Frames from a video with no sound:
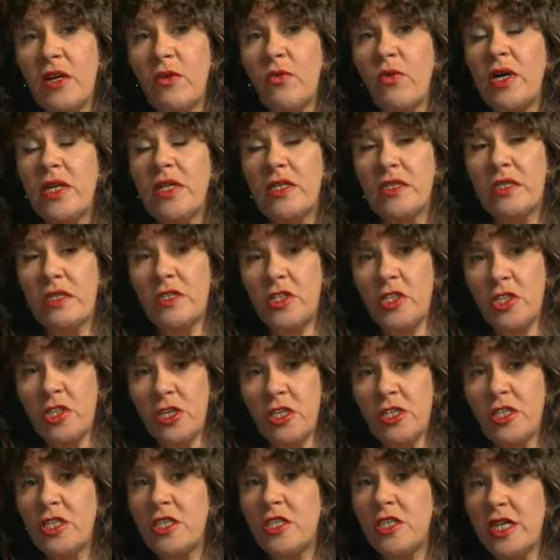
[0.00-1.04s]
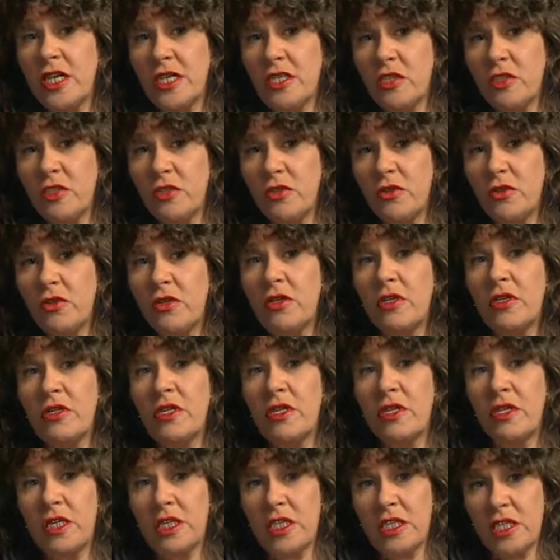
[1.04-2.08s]
I went to church next door
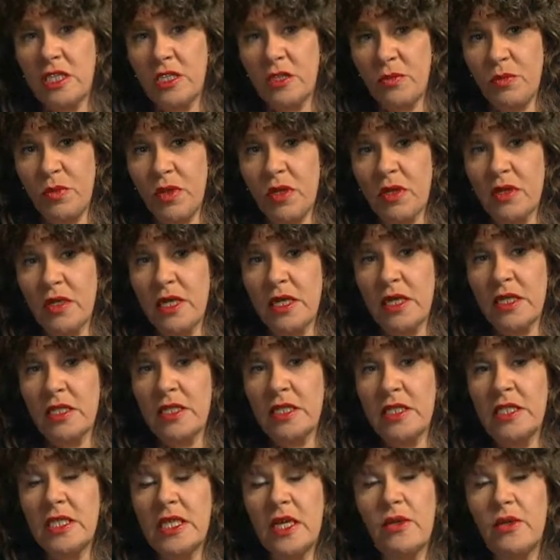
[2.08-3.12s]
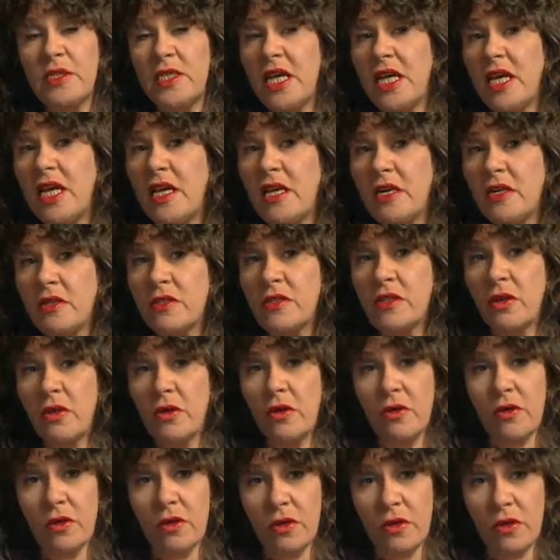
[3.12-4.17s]
to this building since I was 8 years
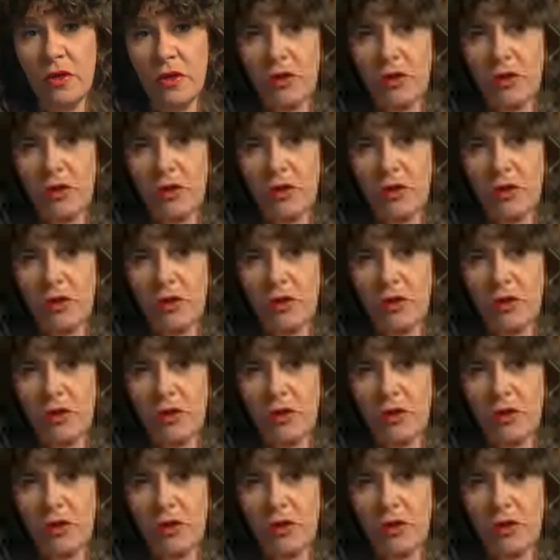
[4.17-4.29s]
old.